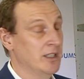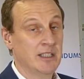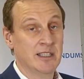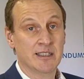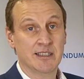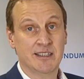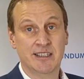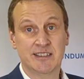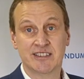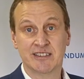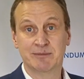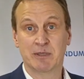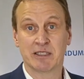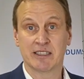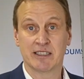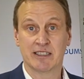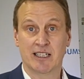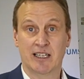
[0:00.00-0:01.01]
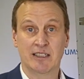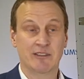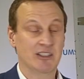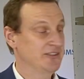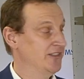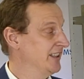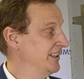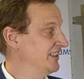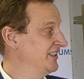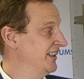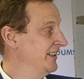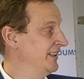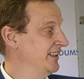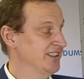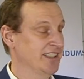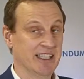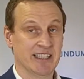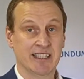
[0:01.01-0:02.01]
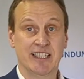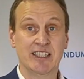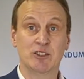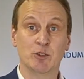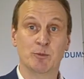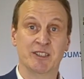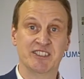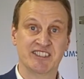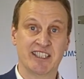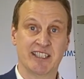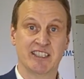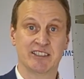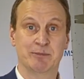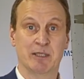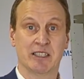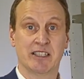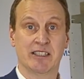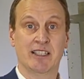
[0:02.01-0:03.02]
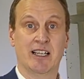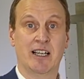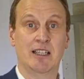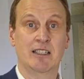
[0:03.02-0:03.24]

The material we can see here is an intumescent material,